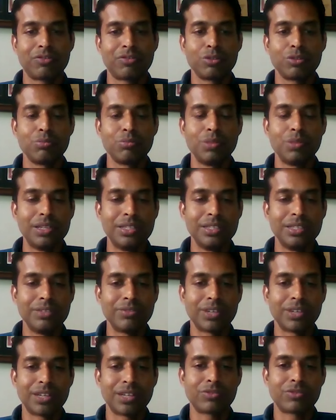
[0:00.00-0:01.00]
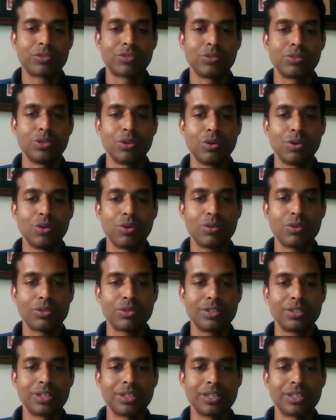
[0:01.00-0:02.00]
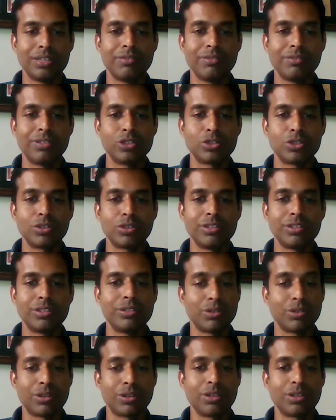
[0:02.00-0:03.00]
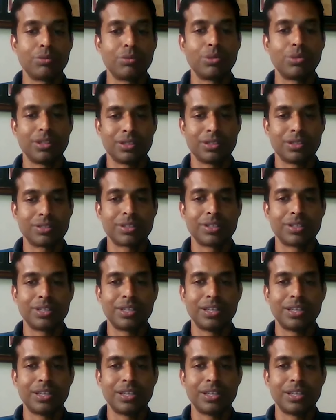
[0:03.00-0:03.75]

have to believe, have to know that eventually you're a winner.